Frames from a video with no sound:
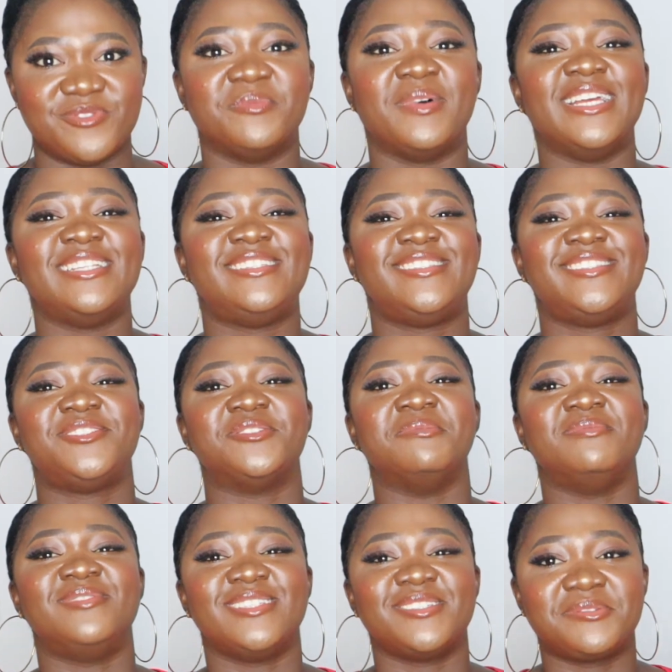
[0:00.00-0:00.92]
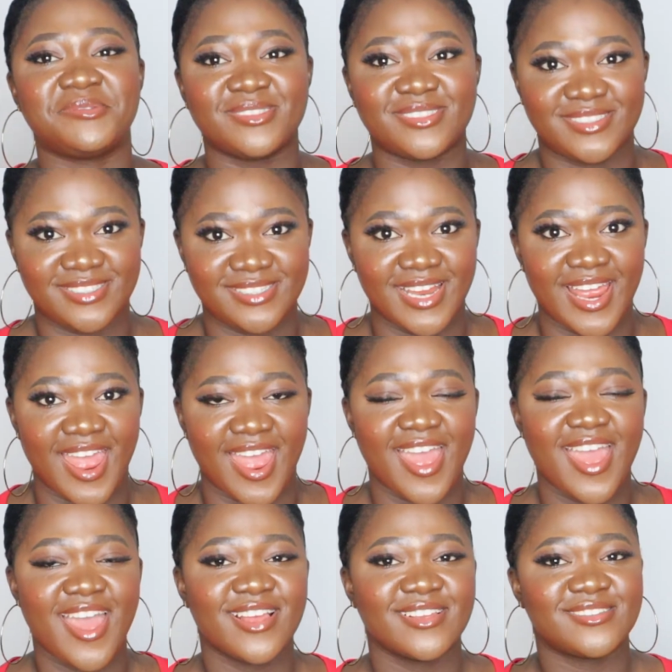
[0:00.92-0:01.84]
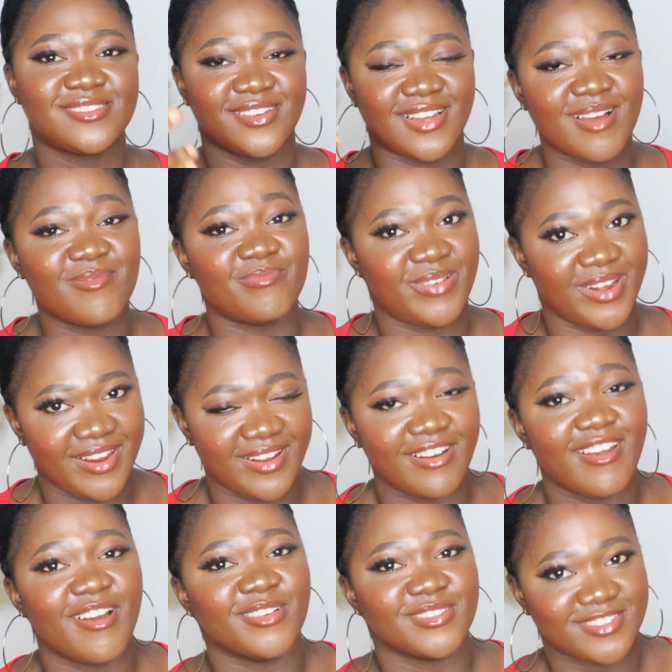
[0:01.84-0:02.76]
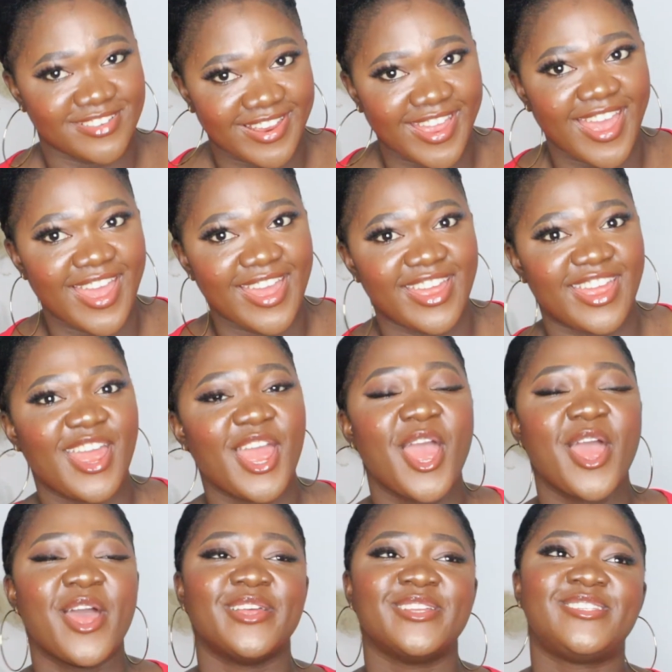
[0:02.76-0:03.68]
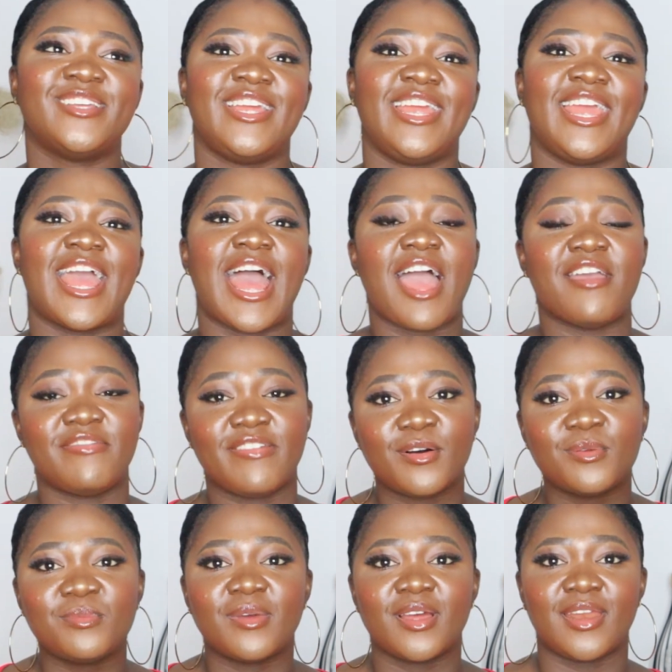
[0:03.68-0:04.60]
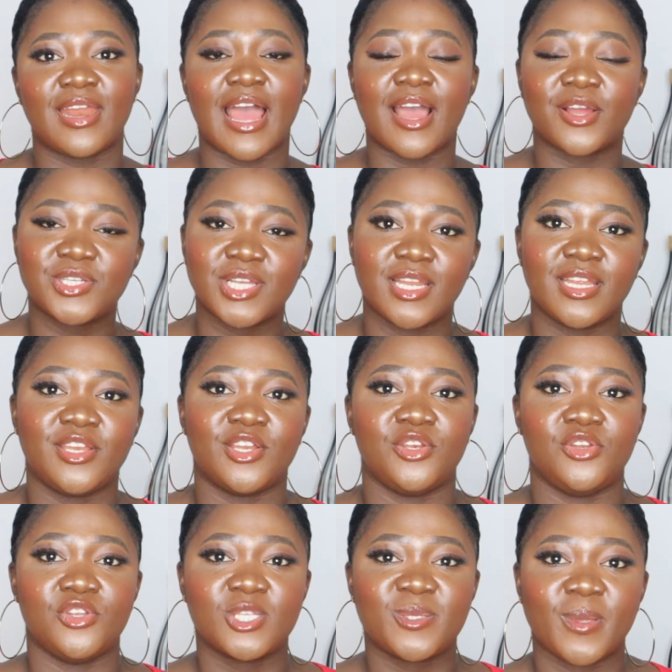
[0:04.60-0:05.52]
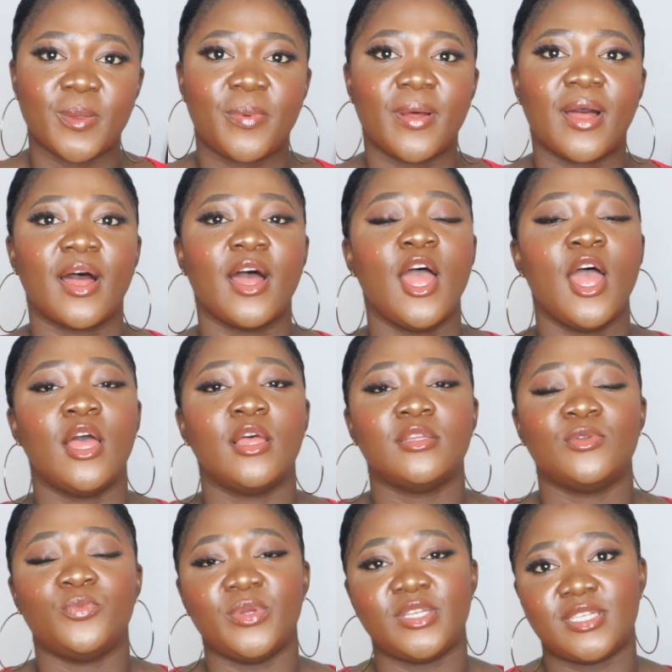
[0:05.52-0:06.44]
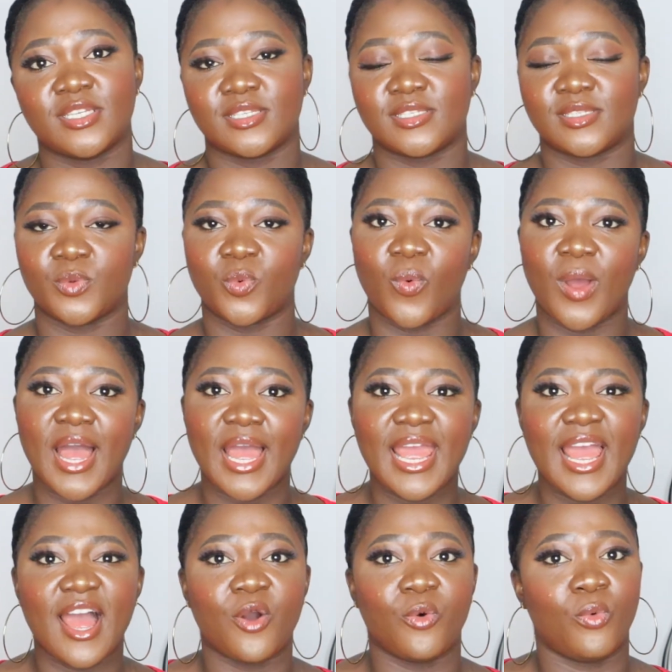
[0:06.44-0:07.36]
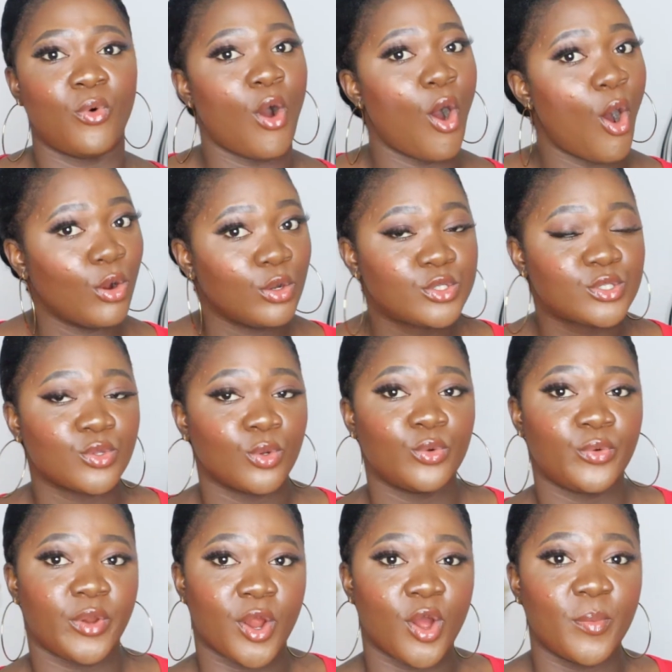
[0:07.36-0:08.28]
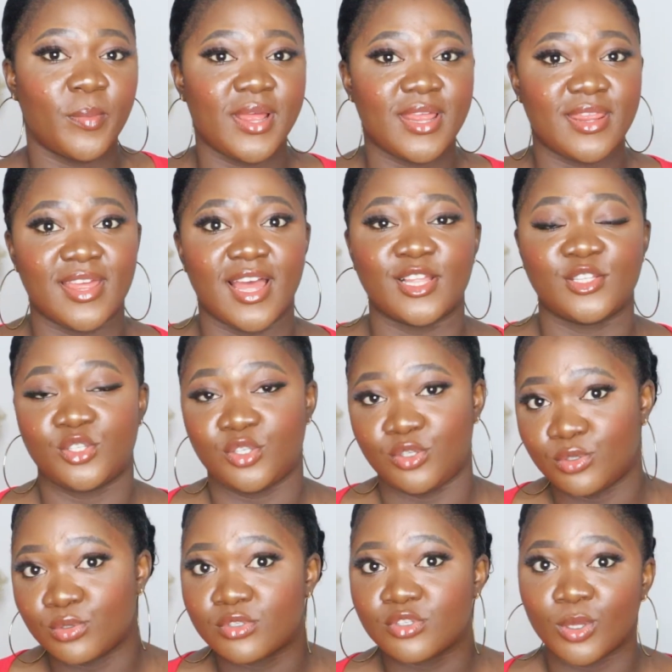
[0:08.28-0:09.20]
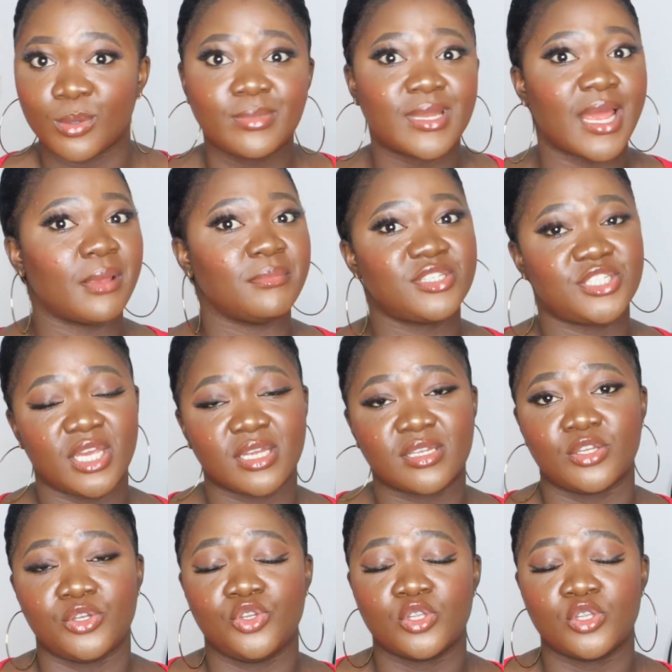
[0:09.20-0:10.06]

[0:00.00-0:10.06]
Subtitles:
You might see something good there, so you can bring it out. Okay, so yeah, I found mine actually in the newspaper, which is why I will also recommend that you sometimes check the